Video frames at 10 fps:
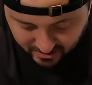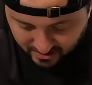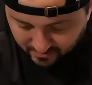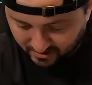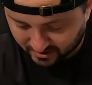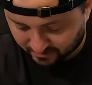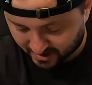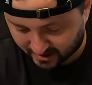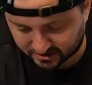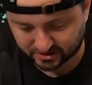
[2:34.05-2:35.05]
game on their
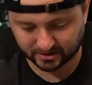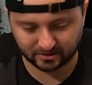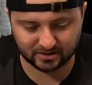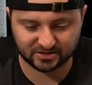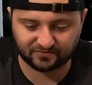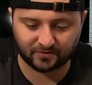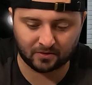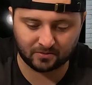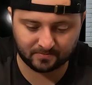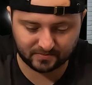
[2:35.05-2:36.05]
packaging here. This
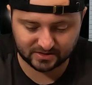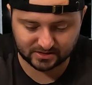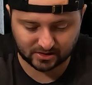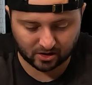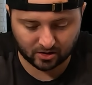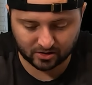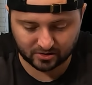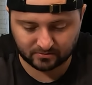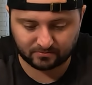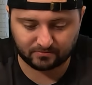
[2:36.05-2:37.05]
foam, this is a
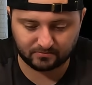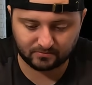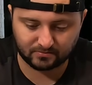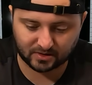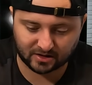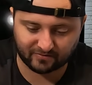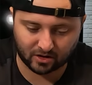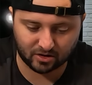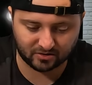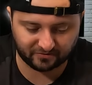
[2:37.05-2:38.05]
hard, kind of a
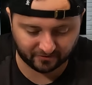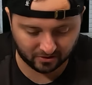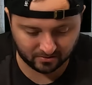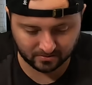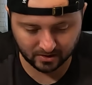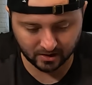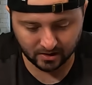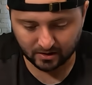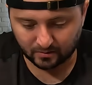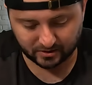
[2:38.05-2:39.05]
hard foam
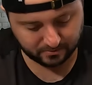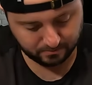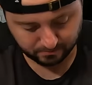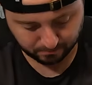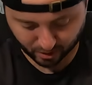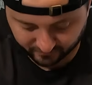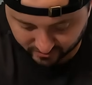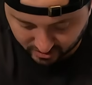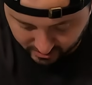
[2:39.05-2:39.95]
with perfect